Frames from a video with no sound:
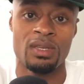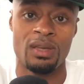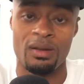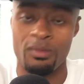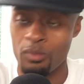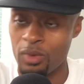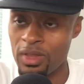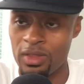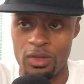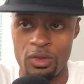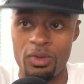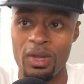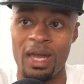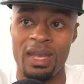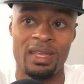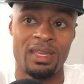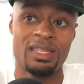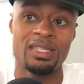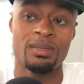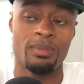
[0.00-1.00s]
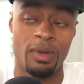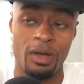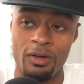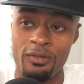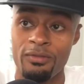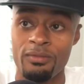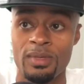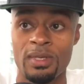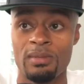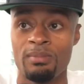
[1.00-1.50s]
Uh, whether you got to get some help
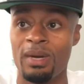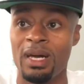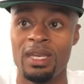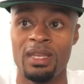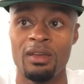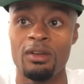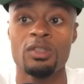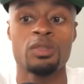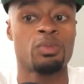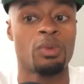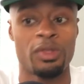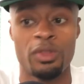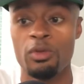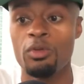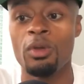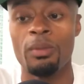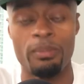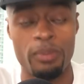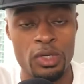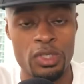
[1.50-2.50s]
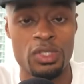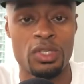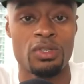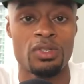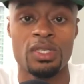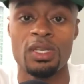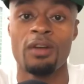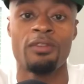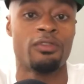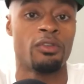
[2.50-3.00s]
from somebody else, whether you can push
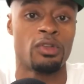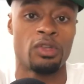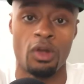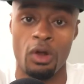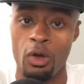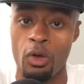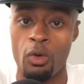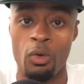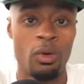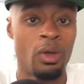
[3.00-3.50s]
yourself on your own,